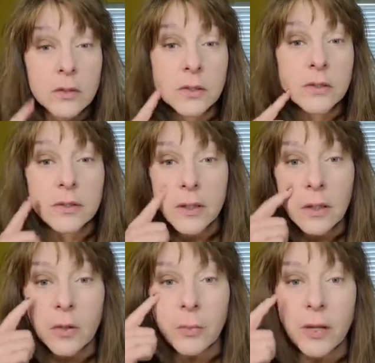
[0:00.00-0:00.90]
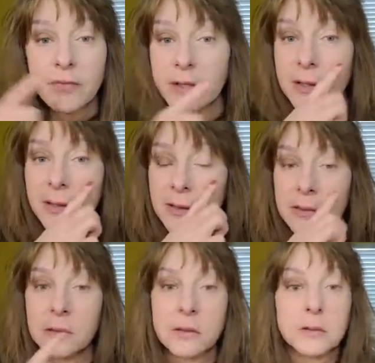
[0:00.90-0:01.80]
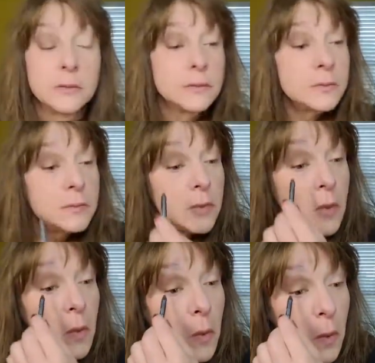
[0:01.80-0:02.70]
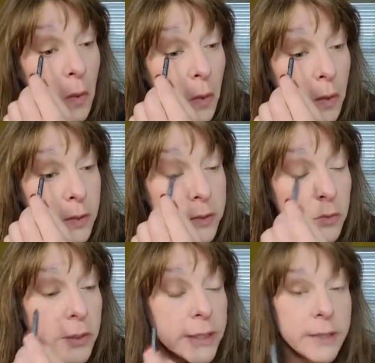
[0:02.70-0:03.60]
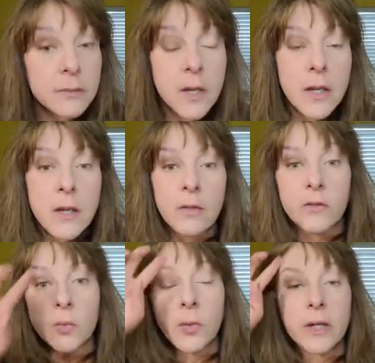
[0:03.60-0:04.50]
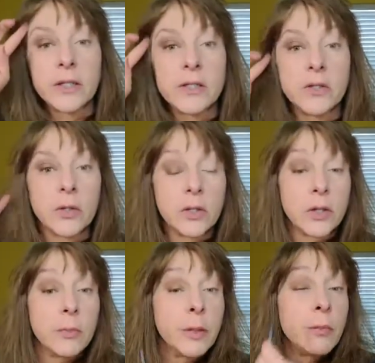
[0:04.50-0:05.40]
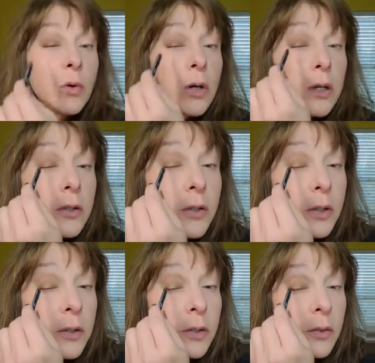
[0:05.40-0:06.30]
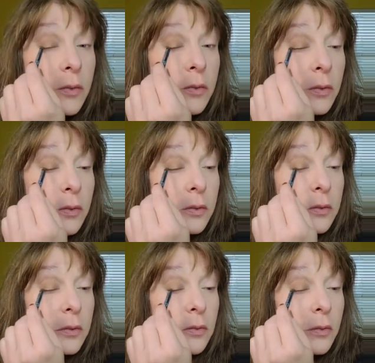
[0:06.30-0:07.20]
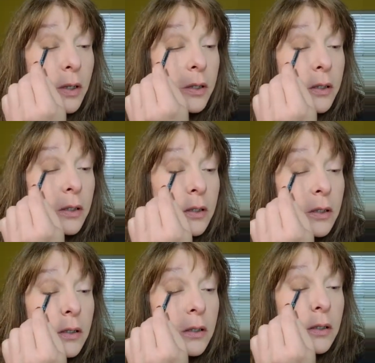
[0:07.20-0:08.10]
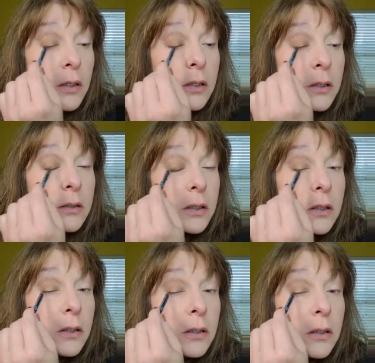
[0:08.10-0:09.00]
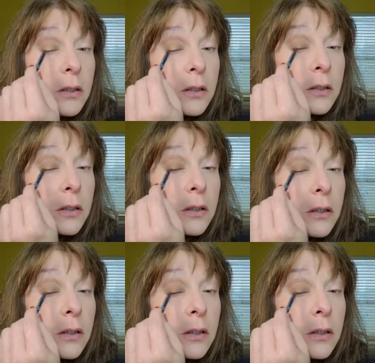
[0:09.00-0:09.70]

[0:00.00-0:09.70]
Just so puffy. Oh, don't like it. If you wanted to do a little bit more, you could do right here on the end.